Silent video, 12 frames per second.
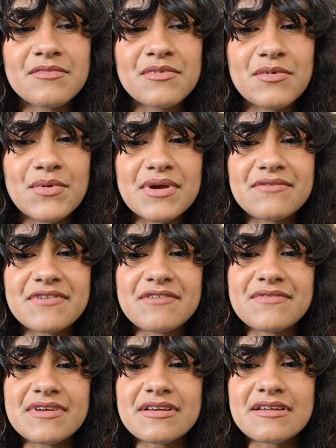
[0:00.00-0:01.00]
We've
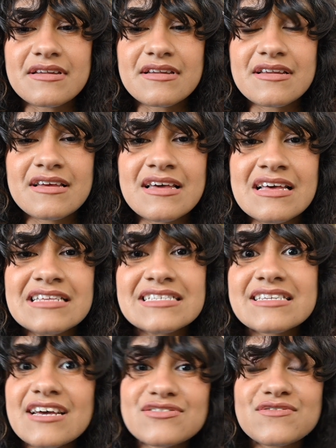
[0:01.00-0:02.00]
even
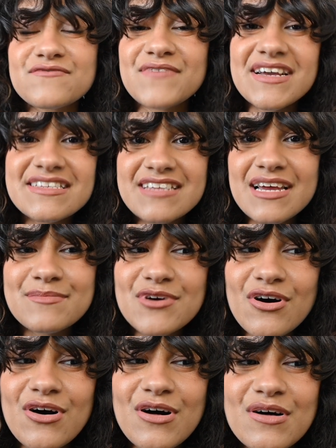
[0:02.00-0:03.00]
scheduled FaceTime
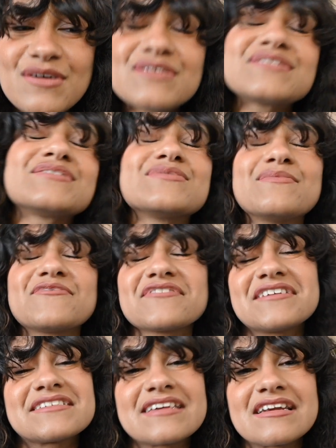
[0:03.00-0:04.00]
calls, so I'm
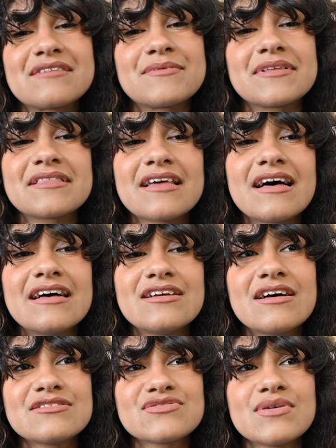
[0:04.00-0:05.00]
really excited about
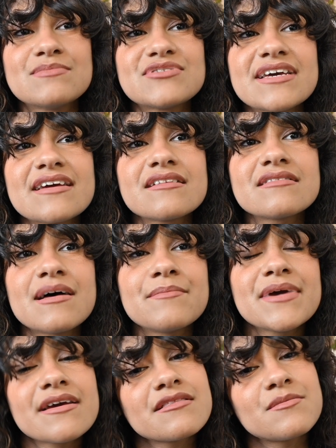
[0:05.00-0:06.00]
that. So
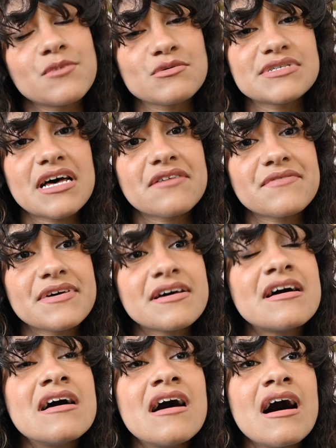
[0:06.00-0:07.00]
I'm making the most out of it.